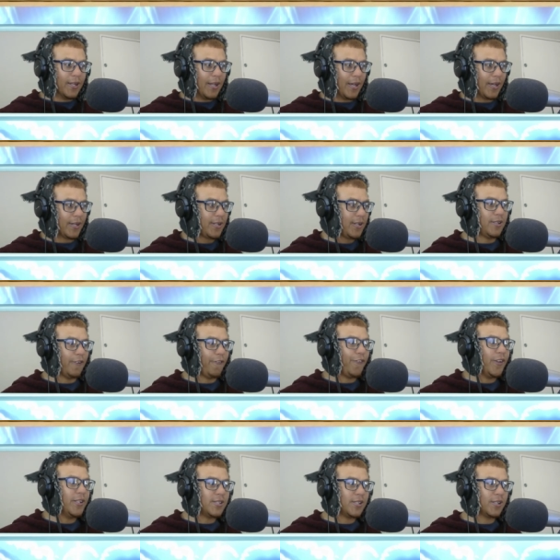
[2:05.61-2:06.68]
like
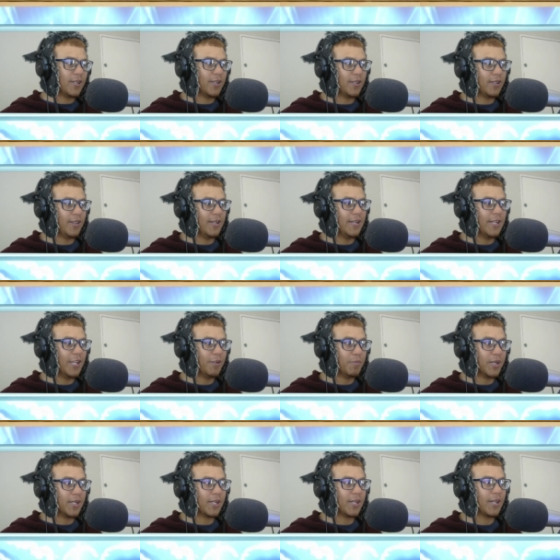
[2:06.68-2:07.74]
defeating the
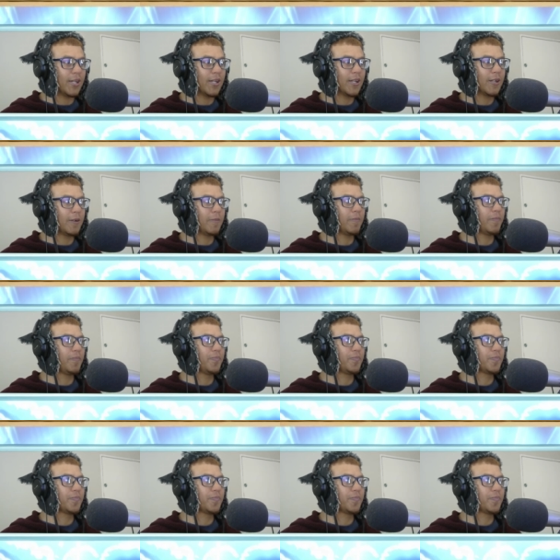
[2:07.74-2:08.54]
Demon King.